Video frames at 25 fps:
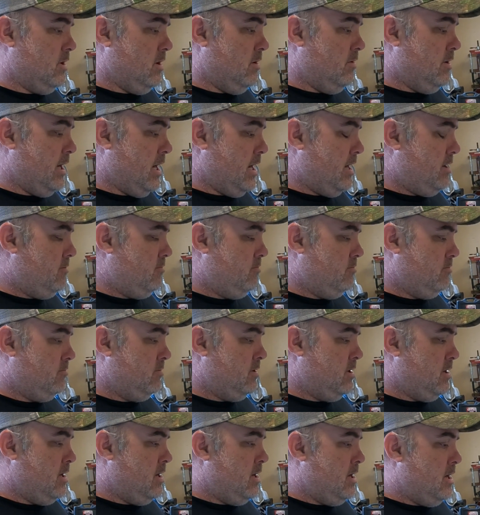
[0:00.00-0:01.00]
Okay.
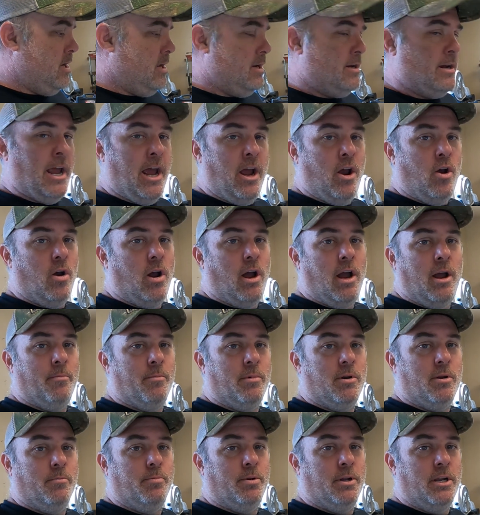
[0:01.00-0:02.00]
Now
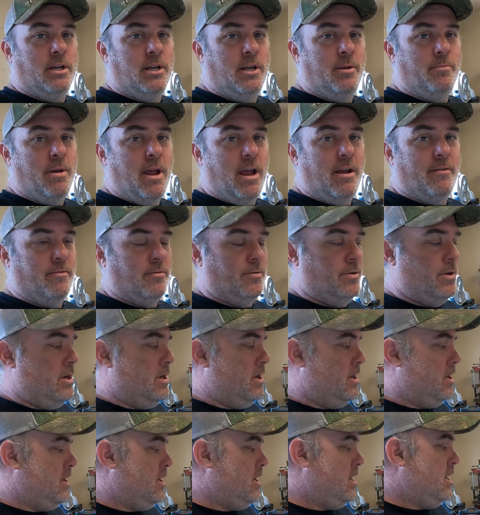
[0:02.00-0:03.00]
I'm completely baffled.
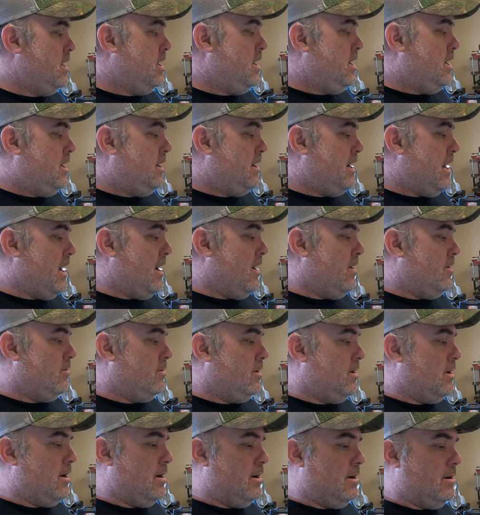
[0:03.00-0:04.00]

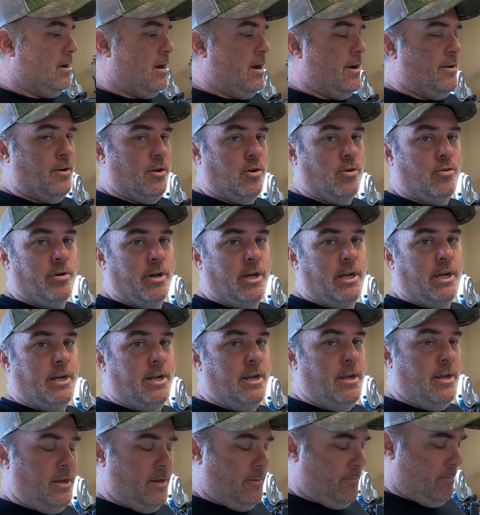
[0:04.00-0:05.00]
Now on the
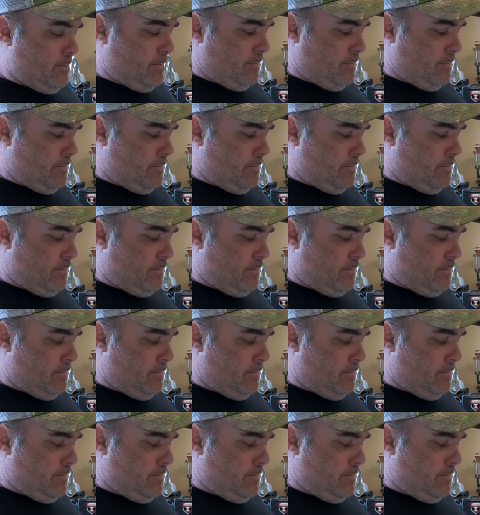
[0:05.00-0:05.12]
grid,